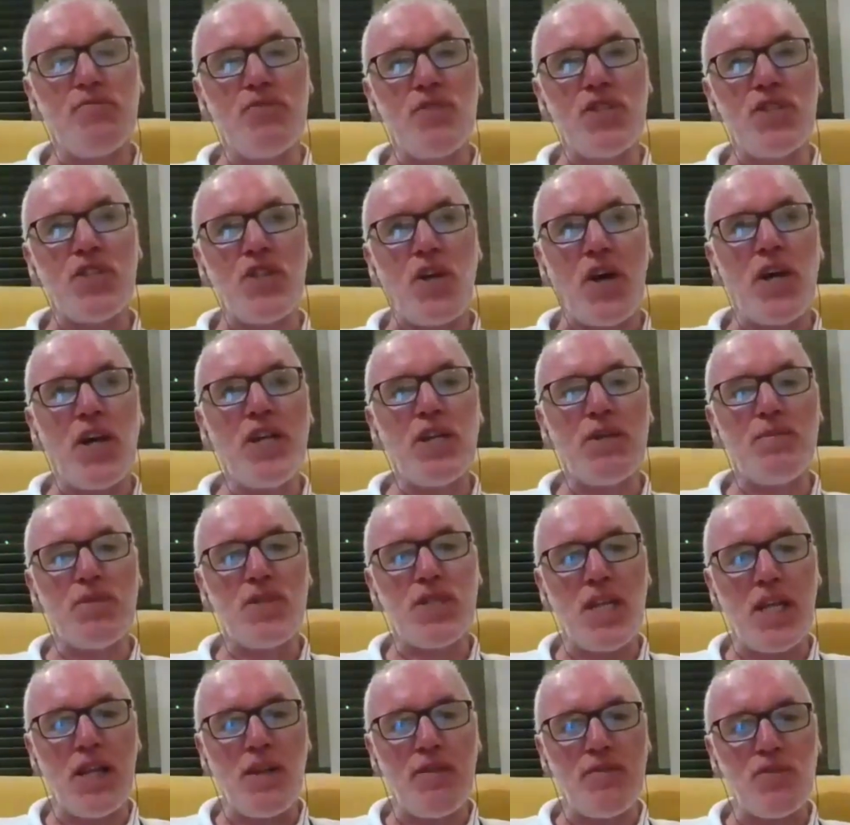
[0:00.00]
resign
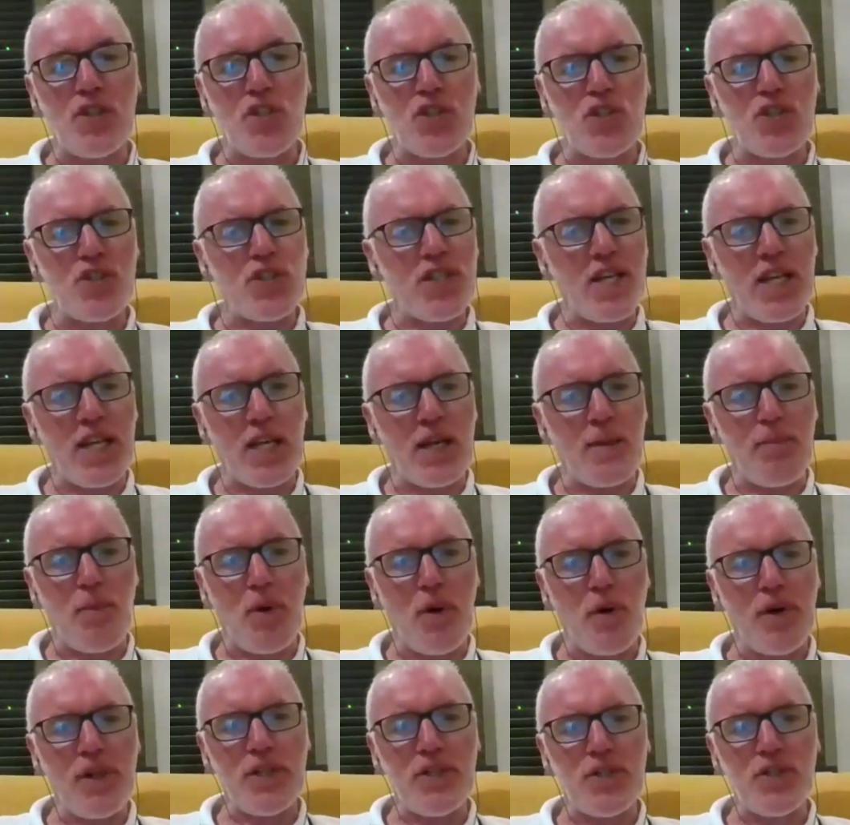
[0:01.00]
themselves to just getting a
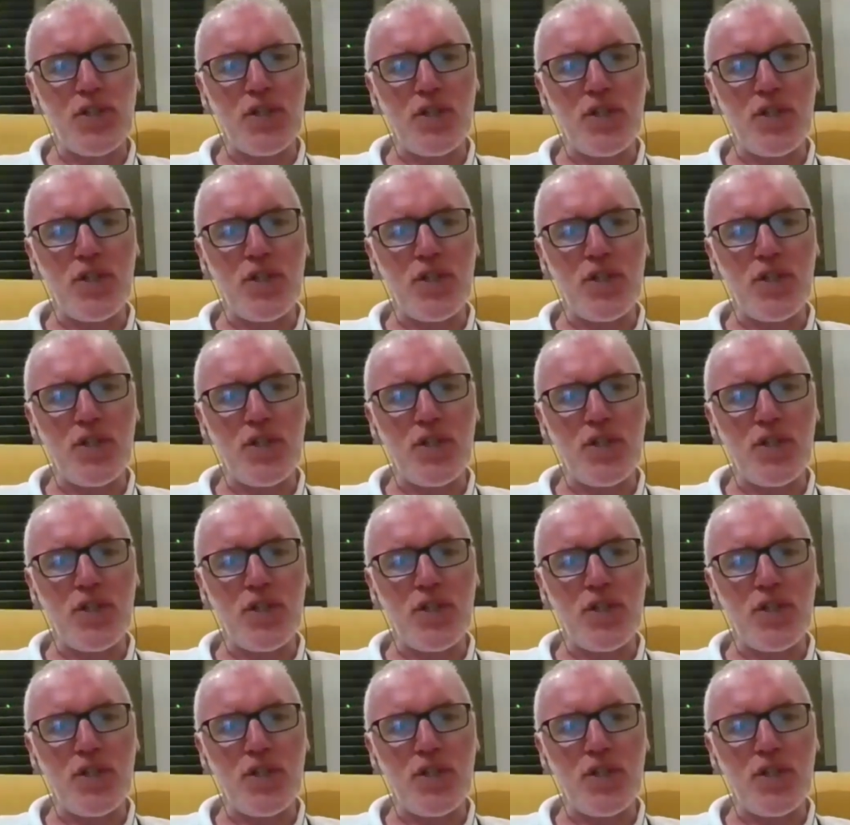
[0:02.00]
point.